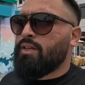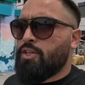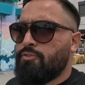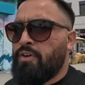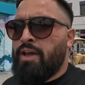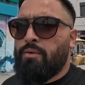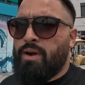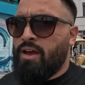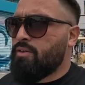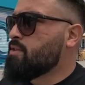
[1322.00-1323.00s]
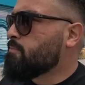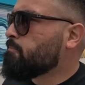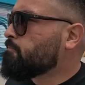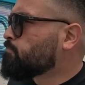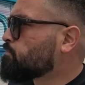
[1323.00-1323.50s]
that you find around.
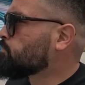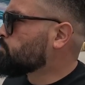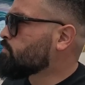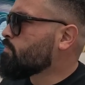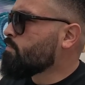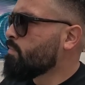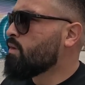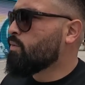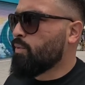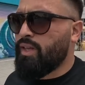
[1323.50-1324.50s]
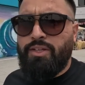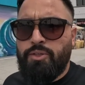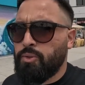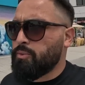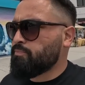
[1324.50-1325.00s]
Really
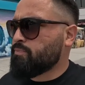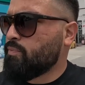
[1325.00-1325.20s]
cool.